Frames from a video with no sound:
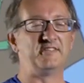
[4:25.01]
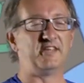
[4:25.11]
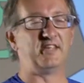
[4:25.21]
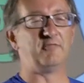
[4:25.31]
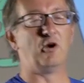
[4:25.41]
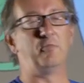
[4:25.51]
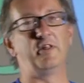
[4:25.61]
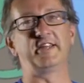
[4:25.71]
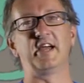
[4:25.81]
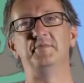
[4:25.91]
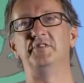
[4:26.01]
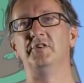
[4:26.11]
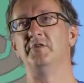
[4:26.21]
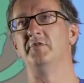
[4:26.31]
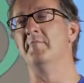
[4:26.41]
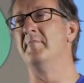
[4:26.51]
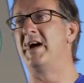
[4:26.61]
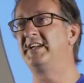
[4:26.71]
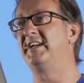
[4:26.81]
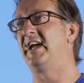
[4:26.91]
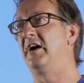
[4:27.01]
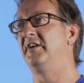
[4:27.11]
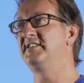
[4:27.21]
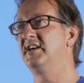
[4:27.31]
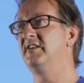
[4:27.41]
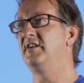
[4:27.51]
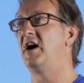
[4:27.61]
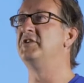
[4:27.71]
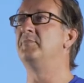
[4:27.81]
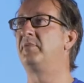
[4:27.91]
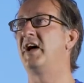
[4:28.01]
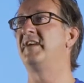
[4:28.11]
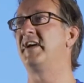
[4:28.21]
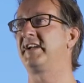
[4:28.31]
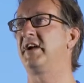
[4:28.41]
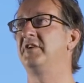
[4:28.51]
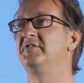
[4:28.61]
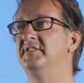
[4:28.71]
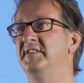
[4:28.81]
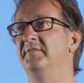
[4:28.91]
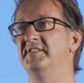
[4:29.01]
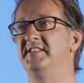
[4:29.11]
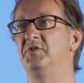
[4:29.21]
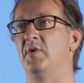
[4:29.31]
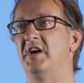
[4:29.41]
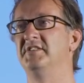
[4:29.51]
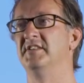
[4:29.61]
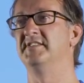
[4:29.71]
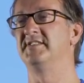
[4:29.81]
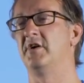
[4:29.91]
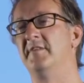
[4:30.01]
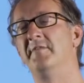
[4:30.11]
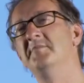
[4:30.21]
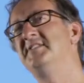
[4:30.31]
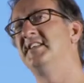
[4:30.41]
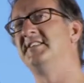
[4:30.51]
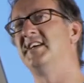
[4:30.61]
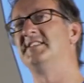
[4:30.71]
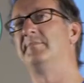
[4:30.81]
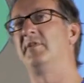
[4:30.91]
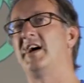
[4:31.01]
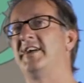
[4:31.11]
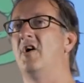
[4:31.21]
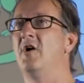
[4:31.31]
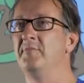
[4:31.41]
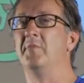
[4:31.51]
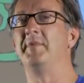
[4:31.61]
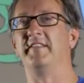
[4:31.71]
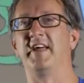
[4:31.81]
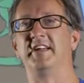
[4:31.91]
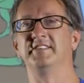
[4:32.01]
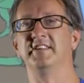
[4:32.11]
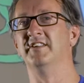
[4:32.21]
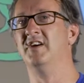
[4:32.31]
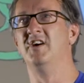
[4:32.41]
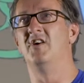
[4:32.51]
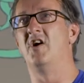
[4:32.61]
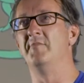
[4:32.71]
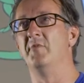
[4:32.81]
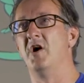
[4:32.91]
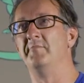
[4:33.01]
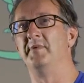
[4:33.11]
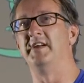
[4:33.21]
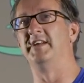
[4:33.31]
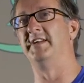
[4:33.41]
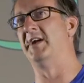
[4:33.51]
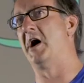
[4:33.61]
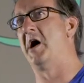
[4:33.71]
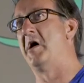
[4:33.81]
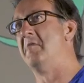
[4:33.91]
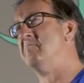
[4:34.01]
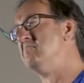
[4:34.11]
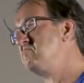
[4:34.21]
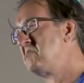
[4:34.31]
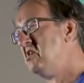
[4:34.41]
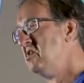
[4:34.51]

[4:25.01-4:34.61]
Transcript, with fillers: is that in role-playing games, you make a character and you play that character in different situations. So if I'm sitting down to play, I'm not Ben Langdon. I might be, um,